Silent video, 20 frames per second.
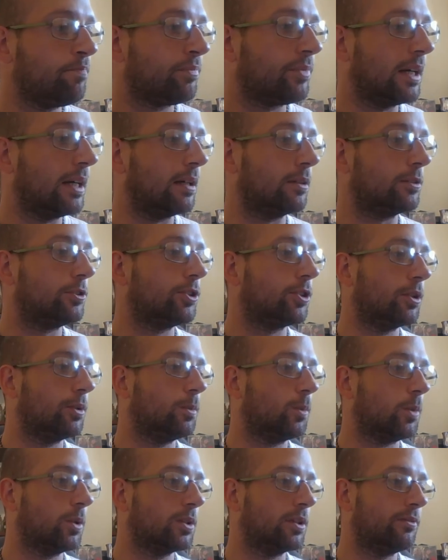Now,
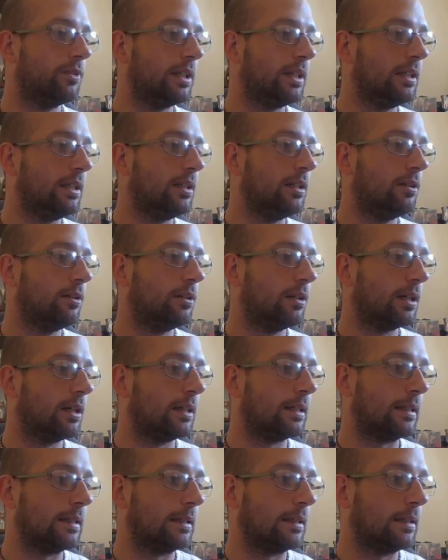during one of the,
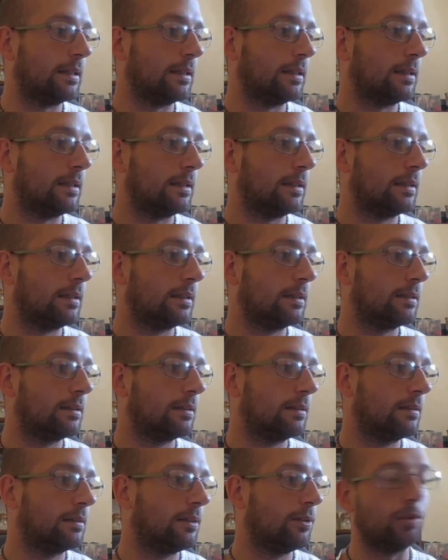
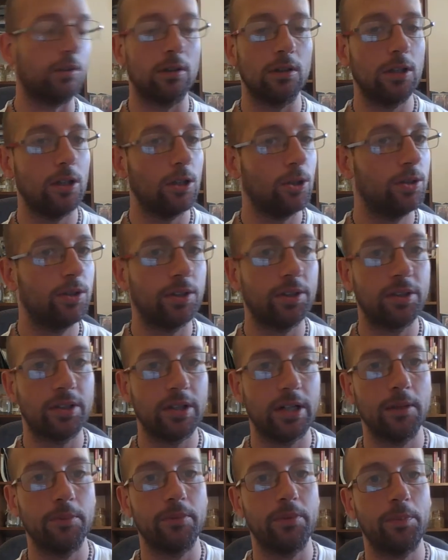there was loads of
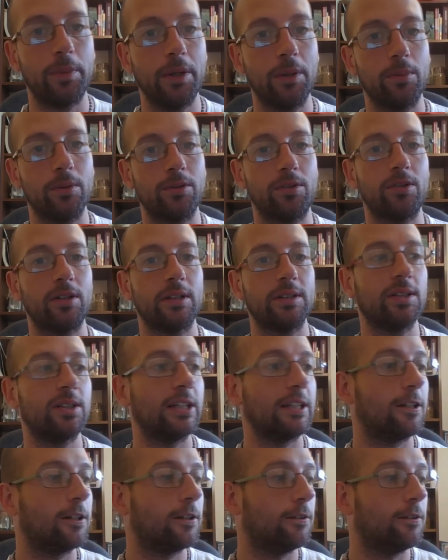times people tried to take